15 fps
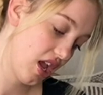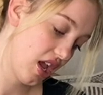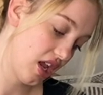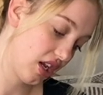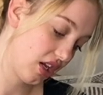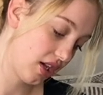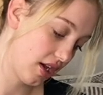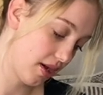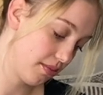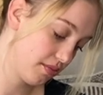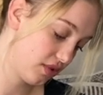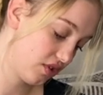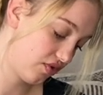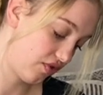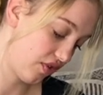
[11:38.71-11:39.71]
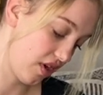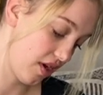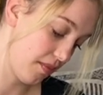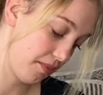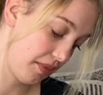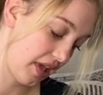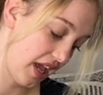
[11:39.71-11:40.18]
It comes
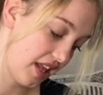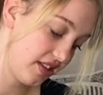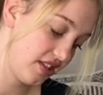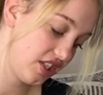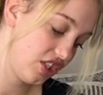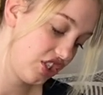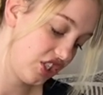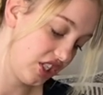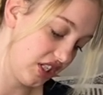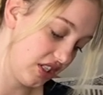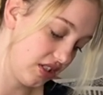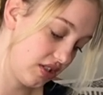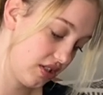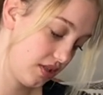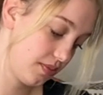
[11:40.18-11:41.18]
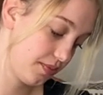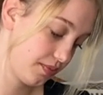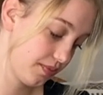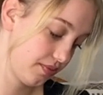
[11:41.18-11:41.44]
from Kenzie Jeans.